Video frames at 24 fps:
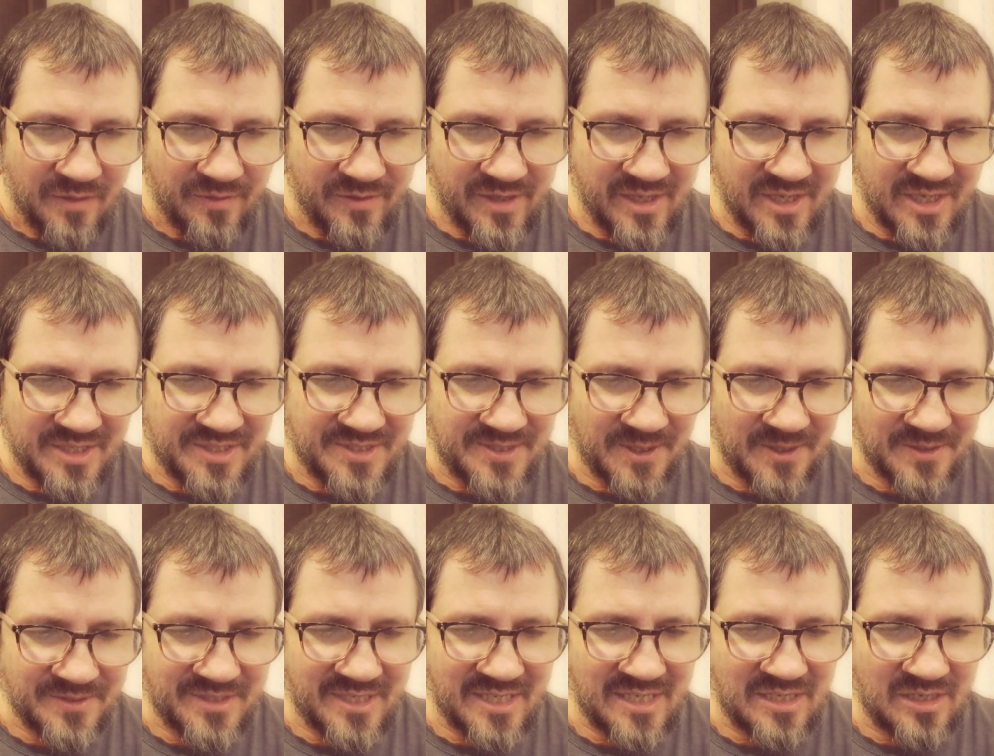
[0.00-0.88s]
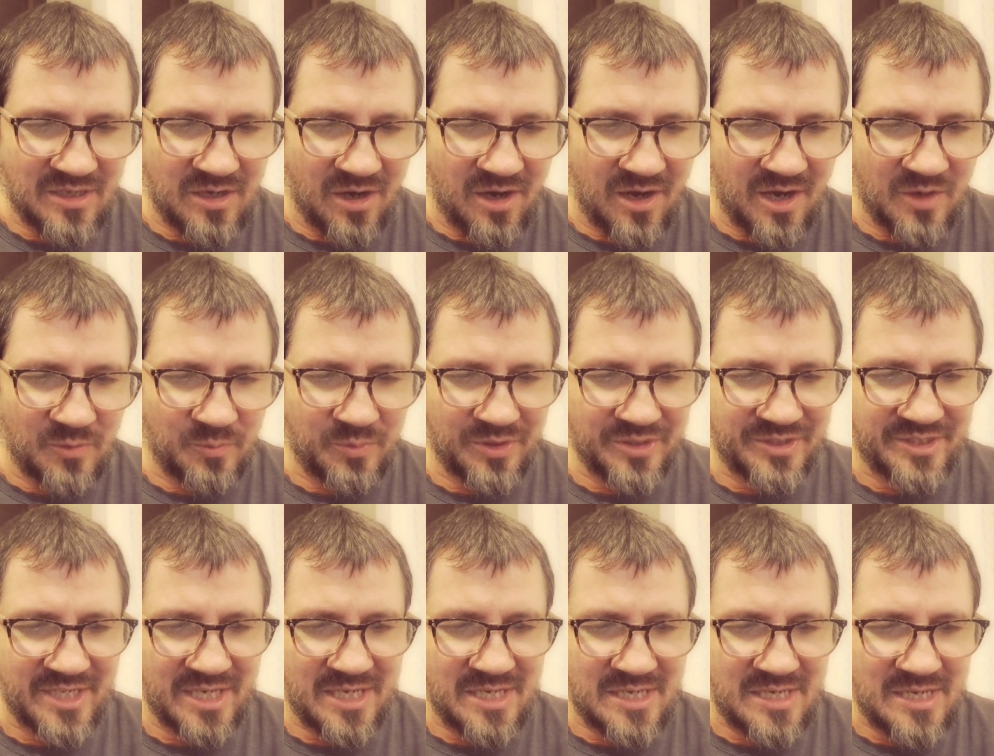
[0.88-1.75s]
The exalted God will
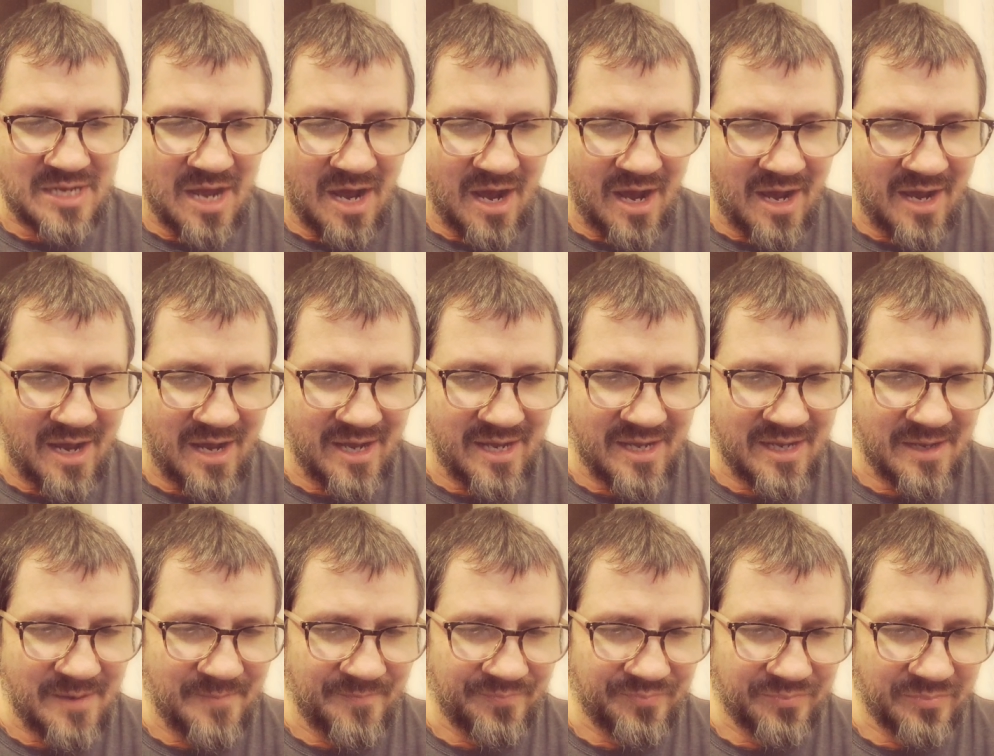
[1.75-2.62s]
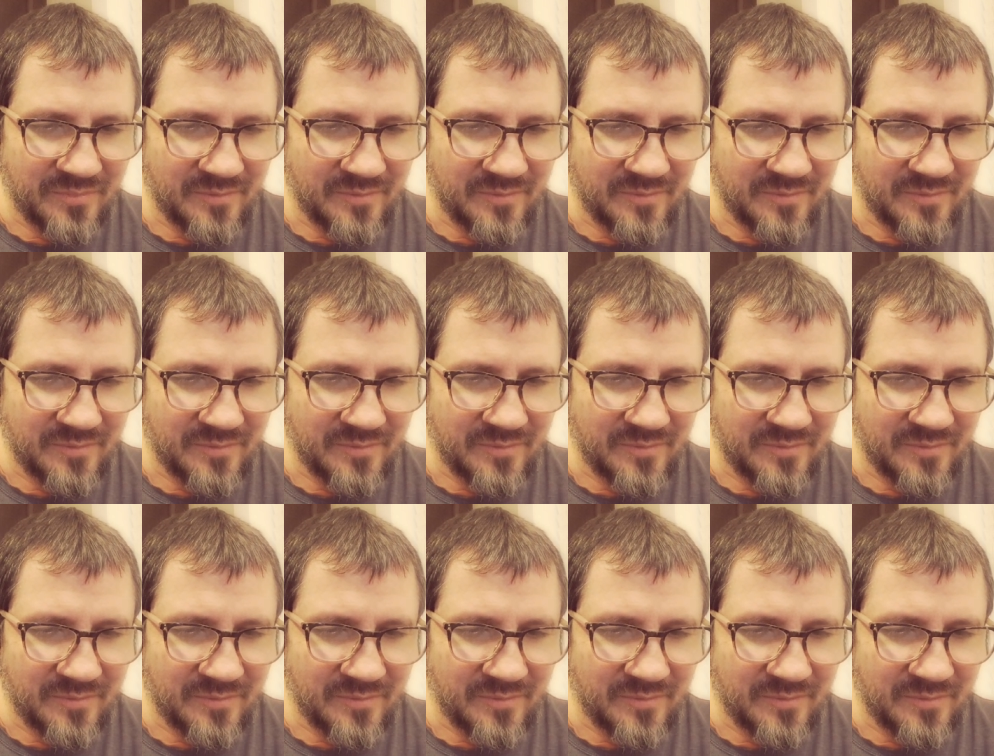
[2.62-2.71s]
deny,